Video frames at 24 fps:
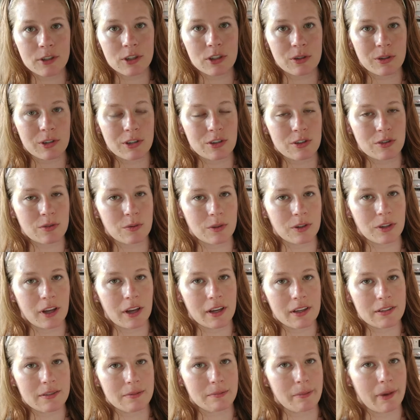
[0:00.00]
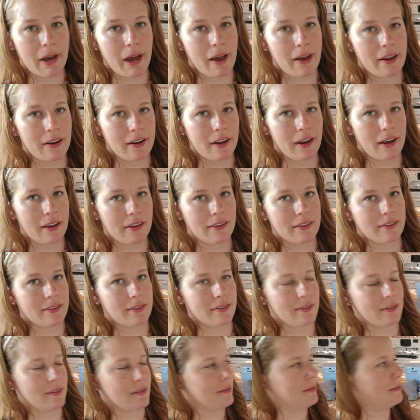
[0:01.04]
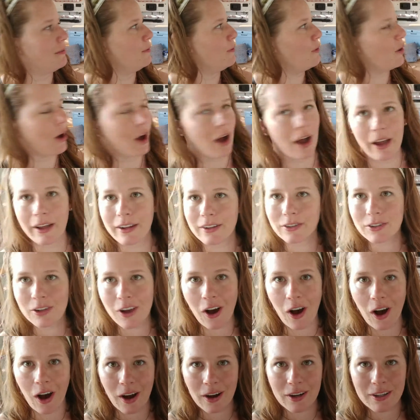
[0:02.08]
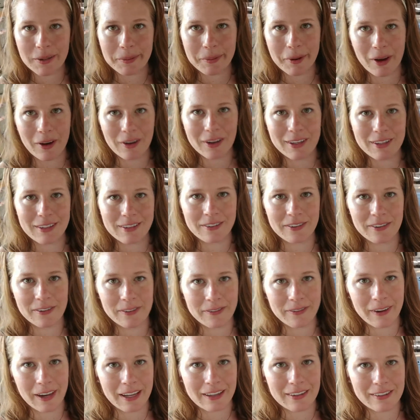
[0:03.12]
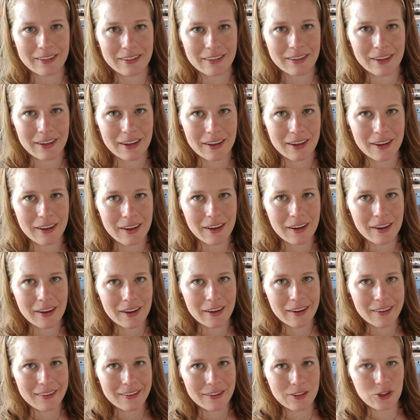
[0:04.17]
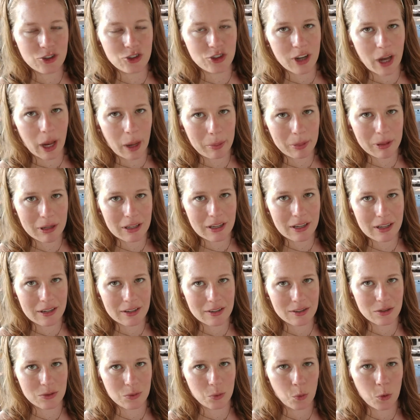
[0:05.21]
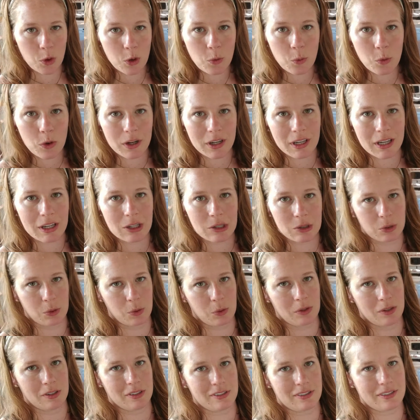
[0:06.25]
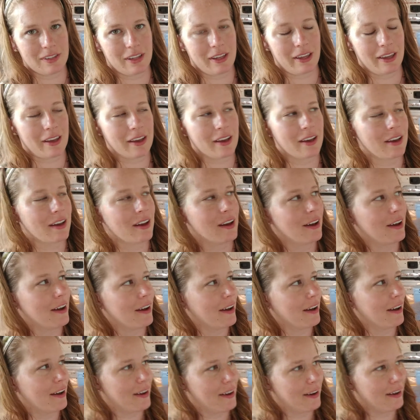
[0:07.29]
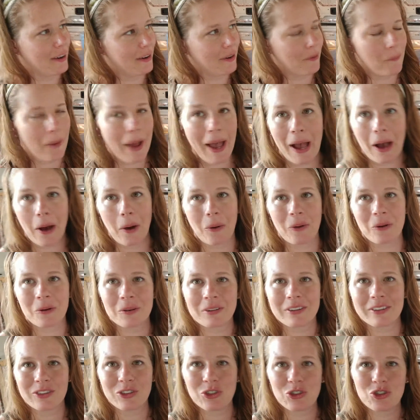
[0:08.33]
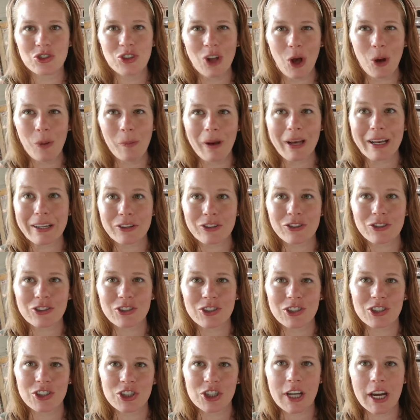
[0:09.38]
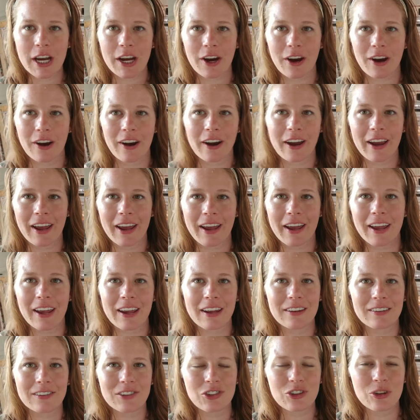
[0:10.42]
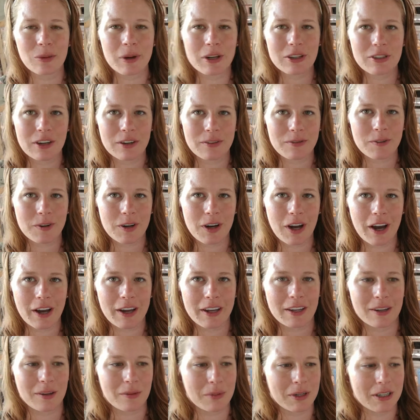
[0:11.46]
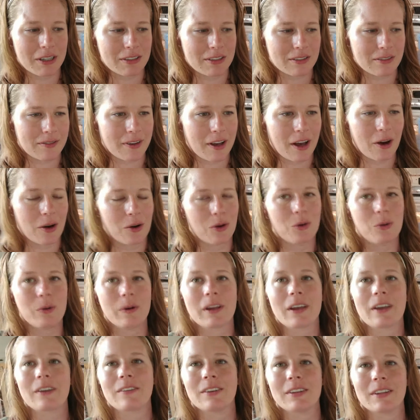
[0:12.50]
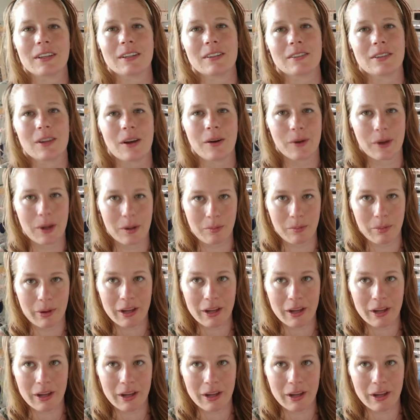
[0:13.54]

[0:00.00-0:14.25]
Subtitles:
So I just realized Matt has not talked about his fancy Japanese woodworking tools. Like, wow, there's so much to share and so much I've forgotten because of how quick everything's going.